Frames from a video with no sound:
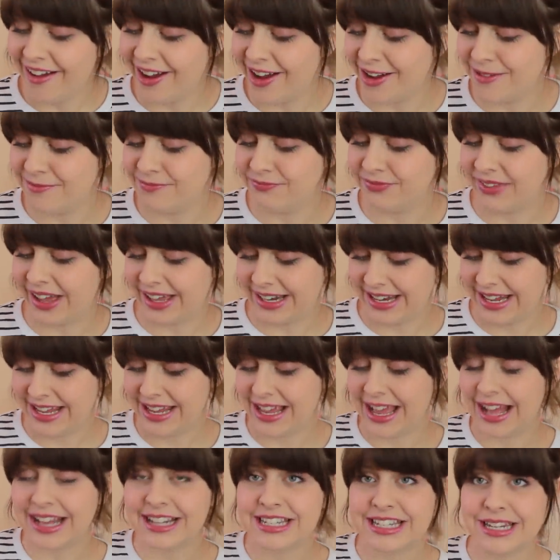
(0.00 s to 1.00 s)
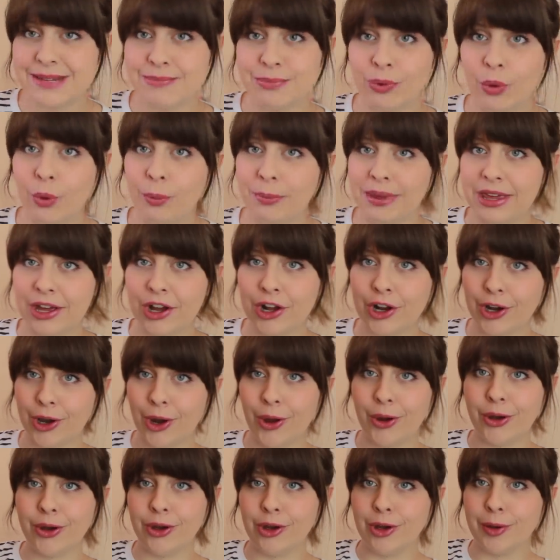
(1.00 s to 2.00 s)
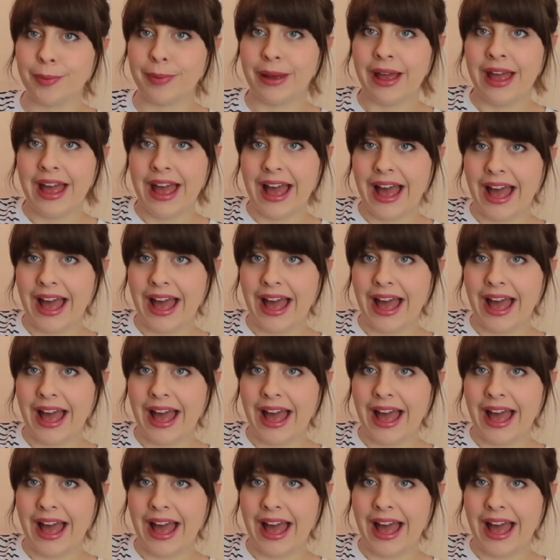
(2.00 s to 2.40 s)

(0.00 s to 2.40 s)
And he actually bought me a globe,